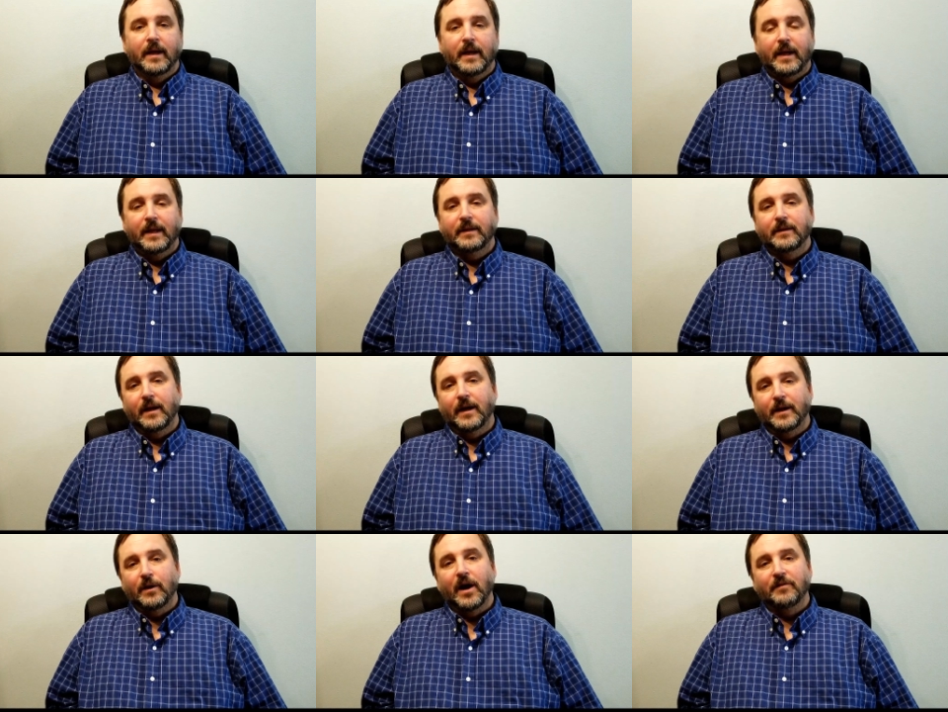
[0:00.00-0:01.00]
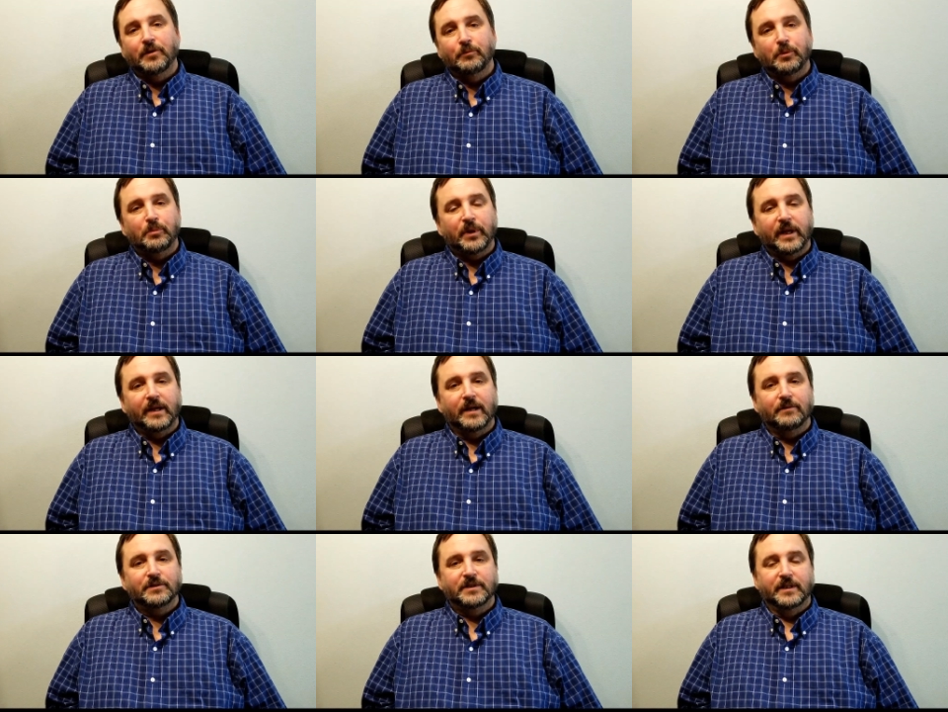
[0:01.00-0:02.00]
And on and off, I've been playing it
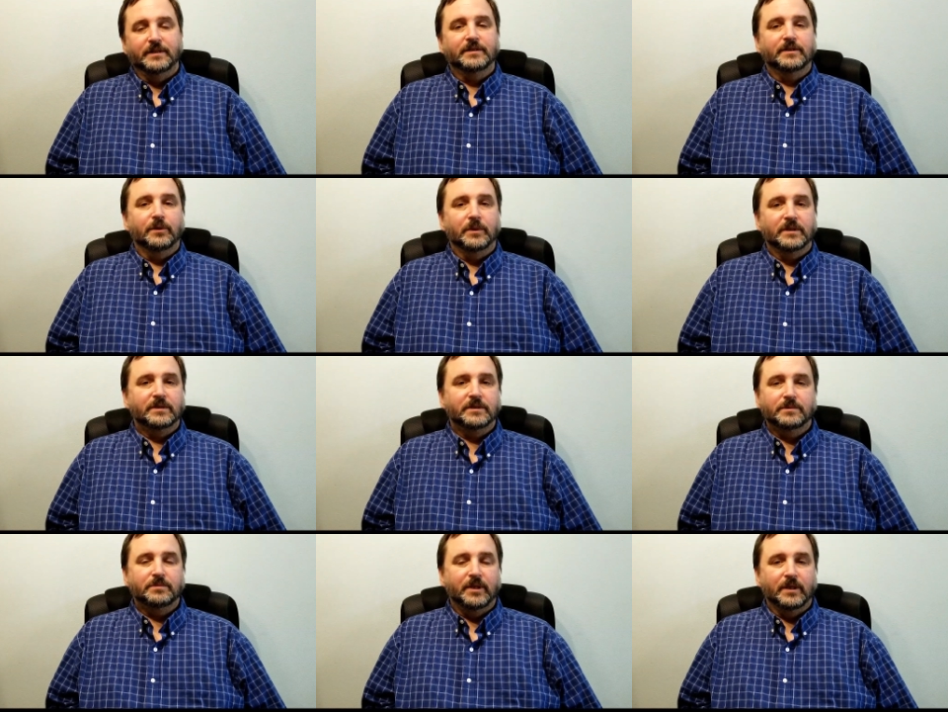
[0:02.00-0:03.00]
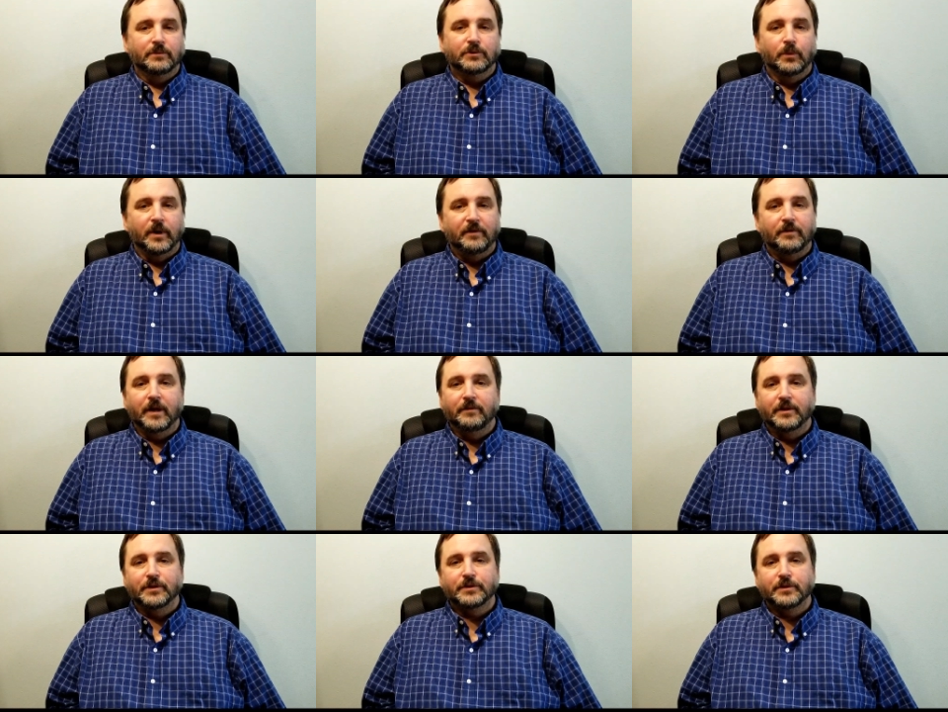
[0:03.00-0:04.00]
ever since, so it's 25
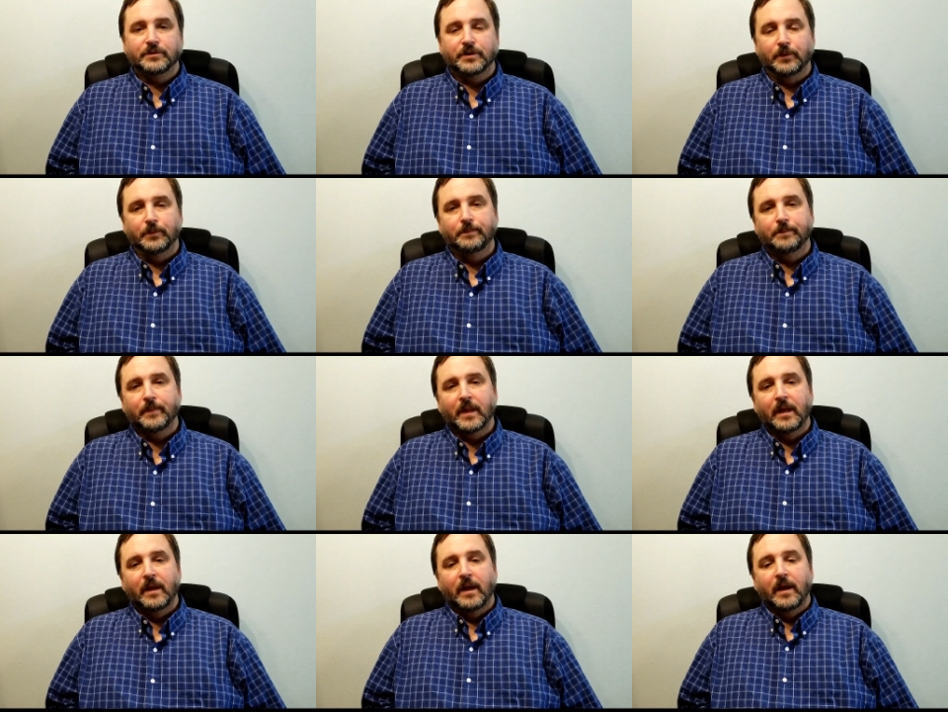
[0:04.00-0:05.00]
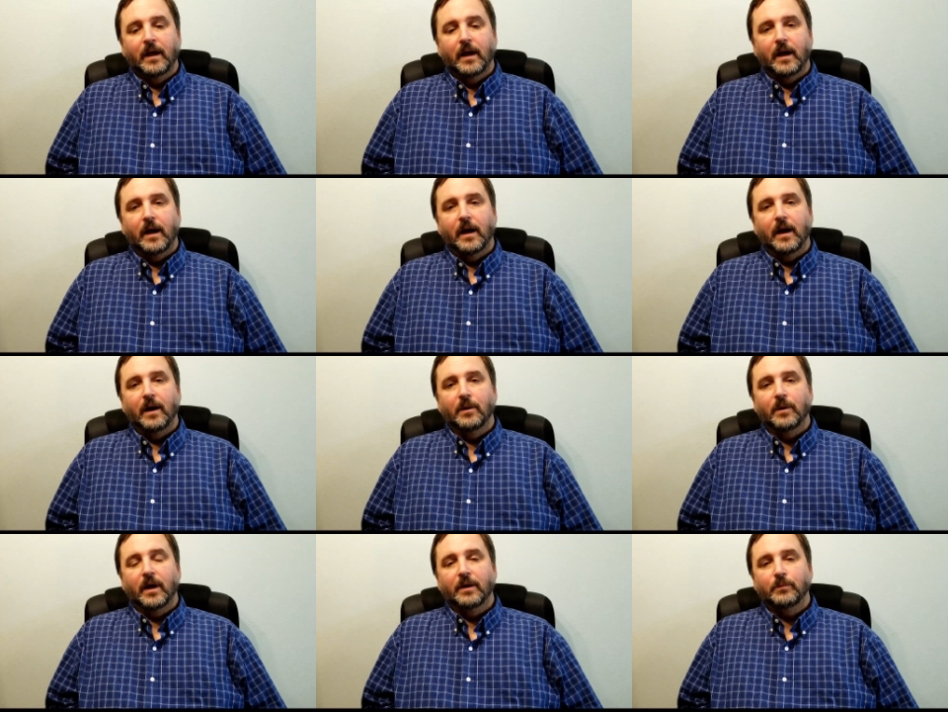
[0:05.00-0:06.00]
years or so.
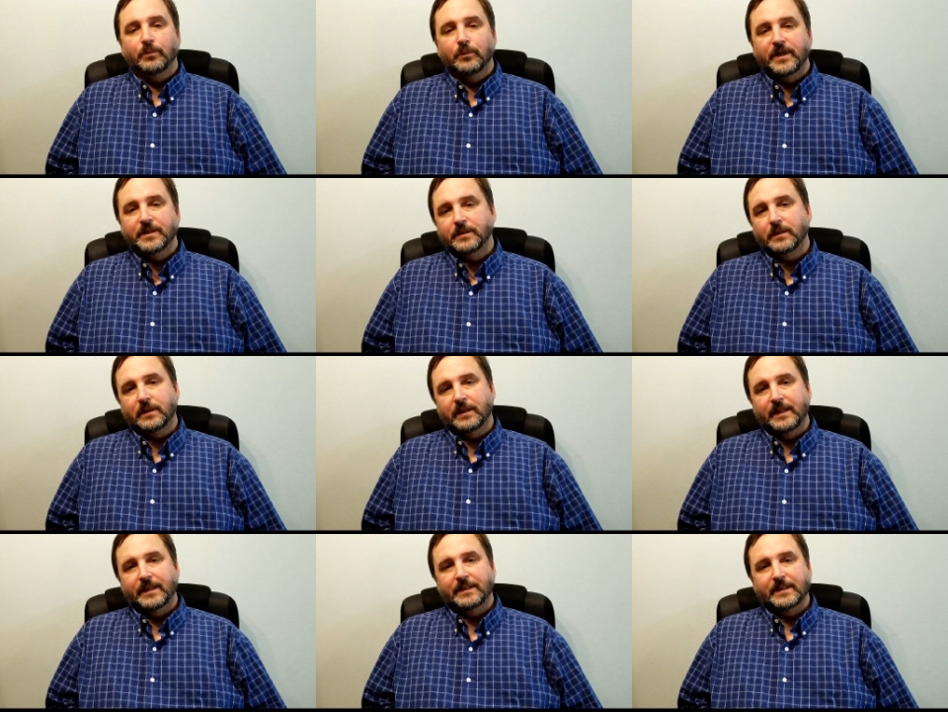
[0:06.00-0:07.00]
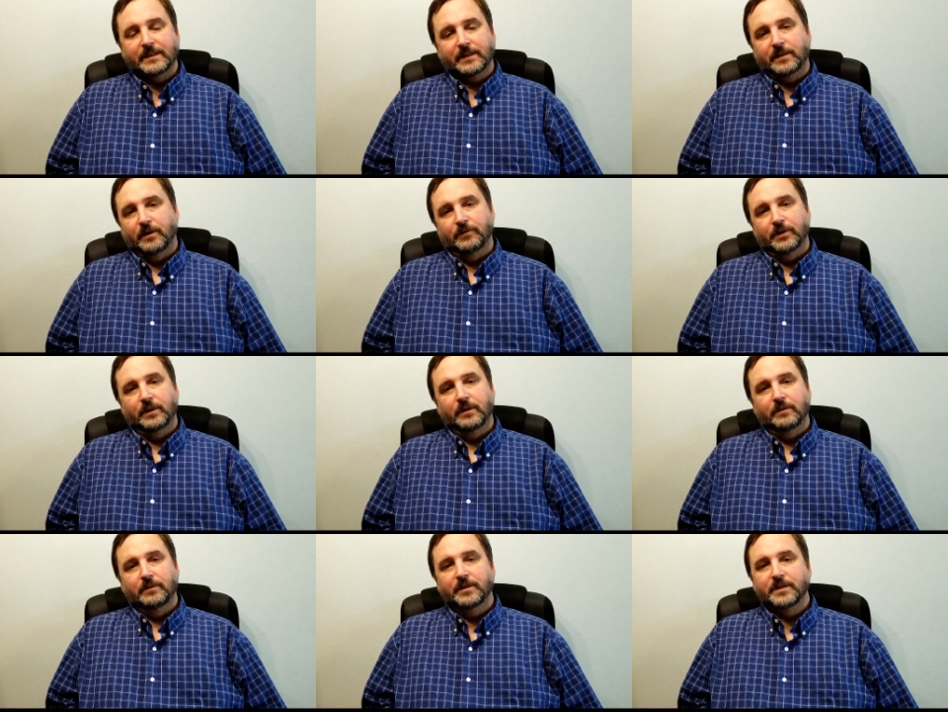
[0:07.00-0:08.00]
I recently discovered
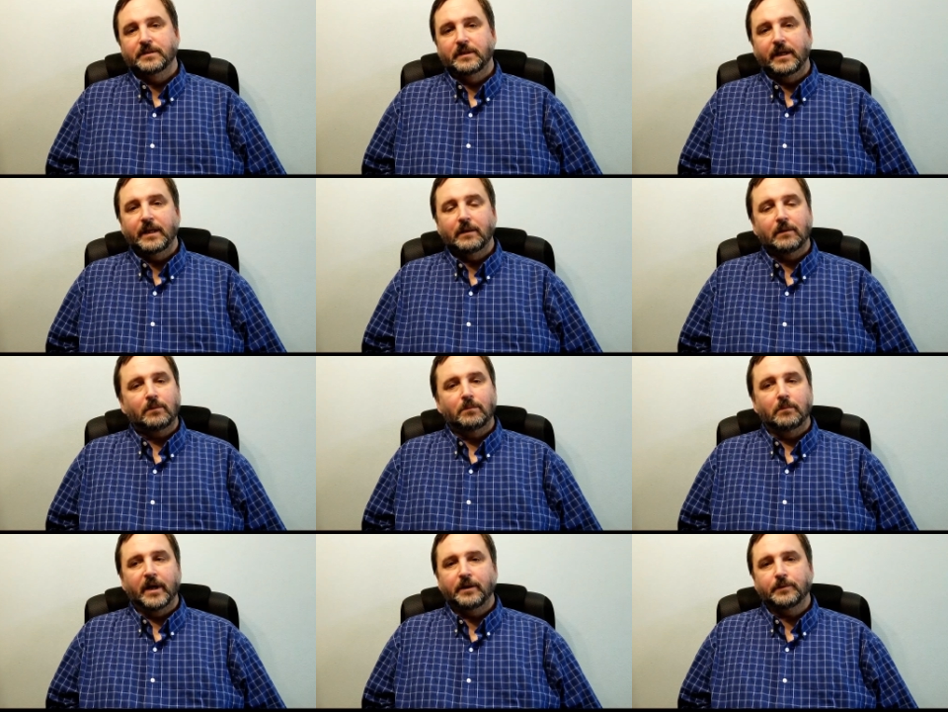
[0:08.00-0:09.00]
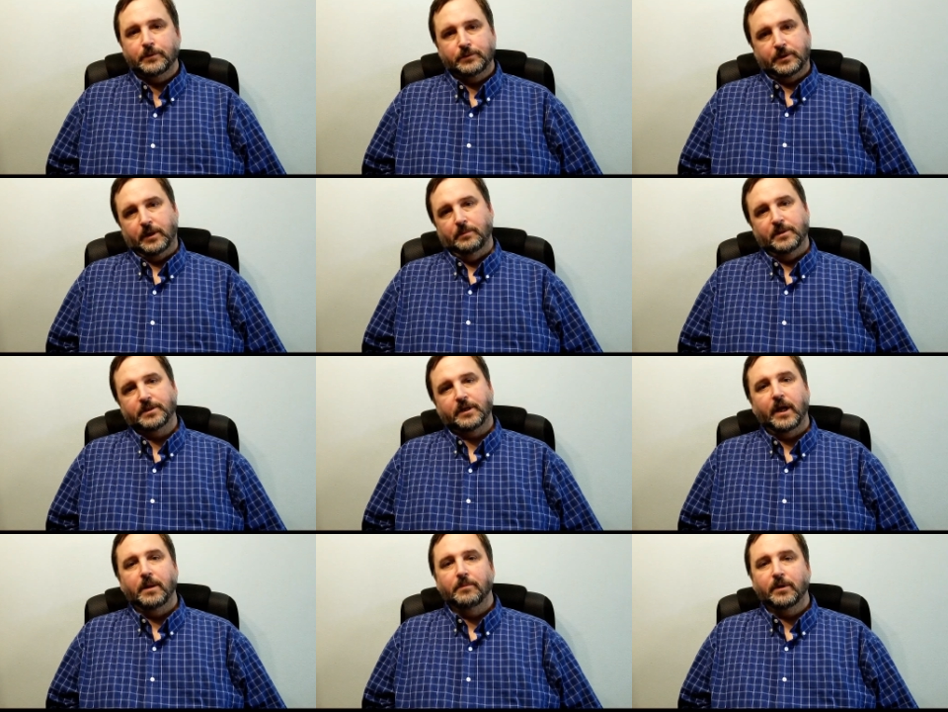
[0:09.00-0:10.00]
this neat little micro-skirmish
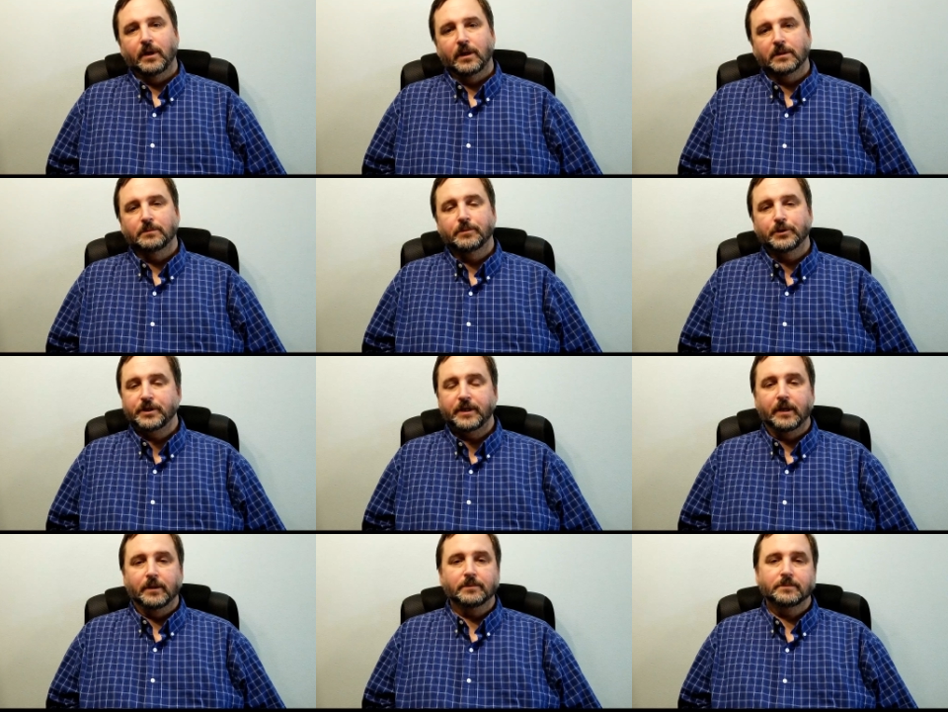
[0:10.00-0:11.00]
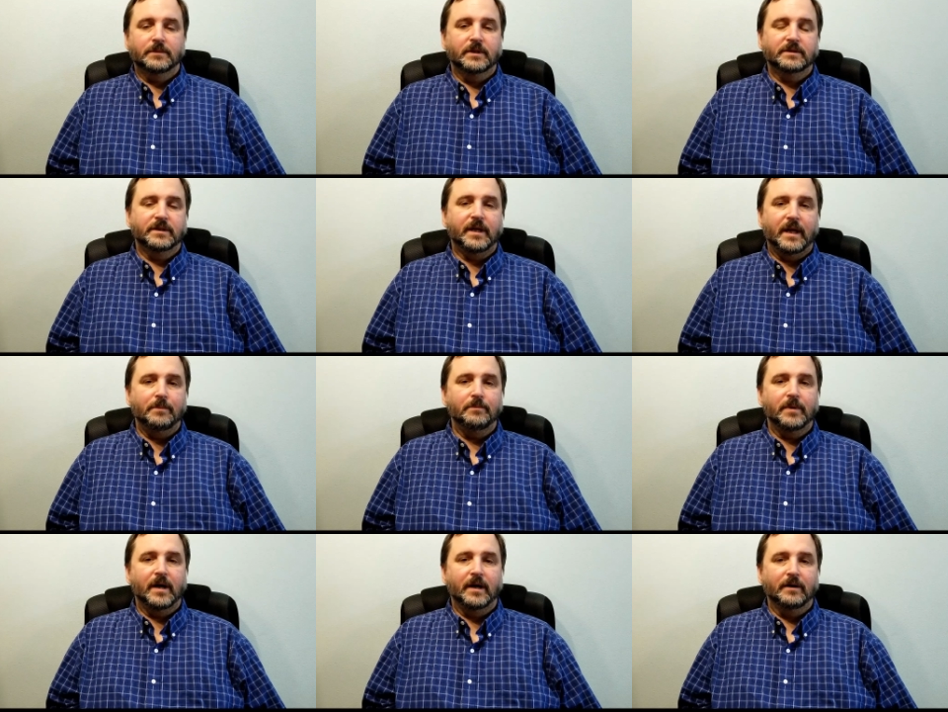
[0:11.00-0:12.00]
game called Bushido. It's a game
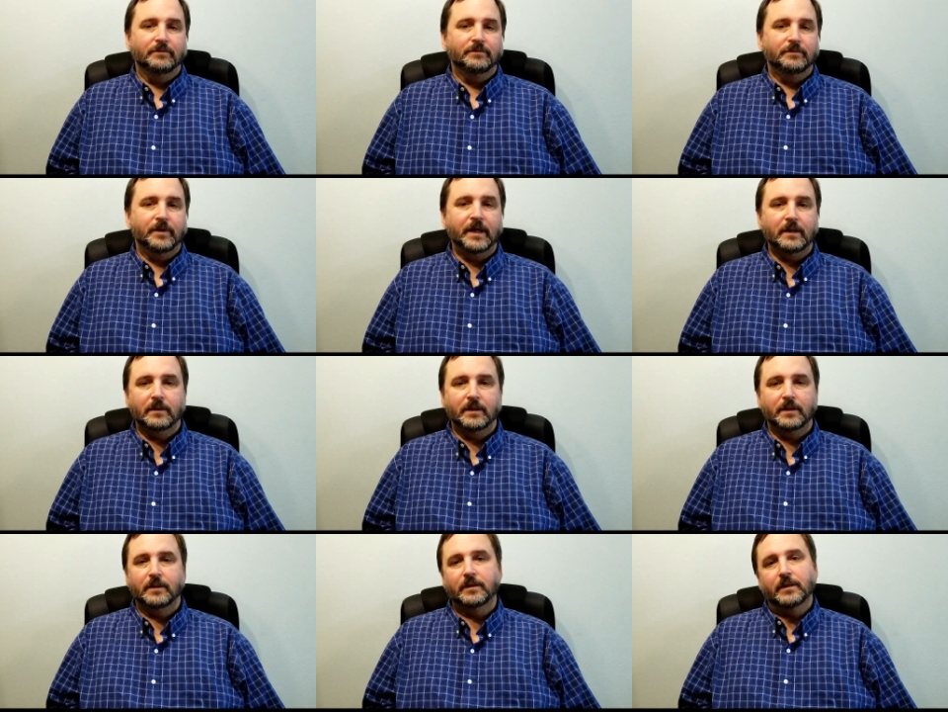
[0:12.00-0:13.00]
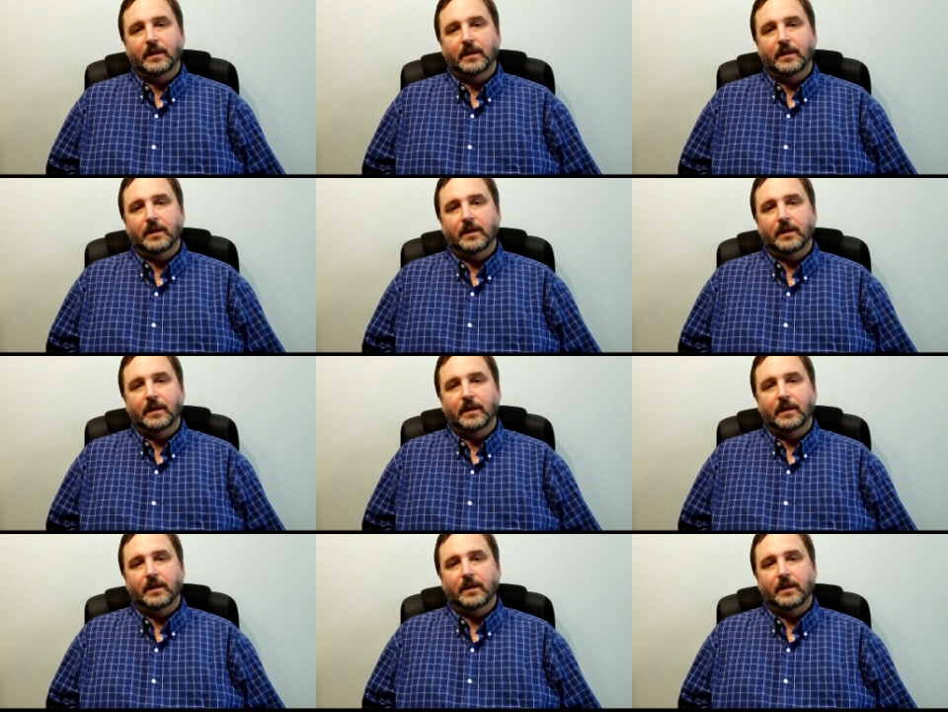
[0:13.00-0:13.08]
out of England,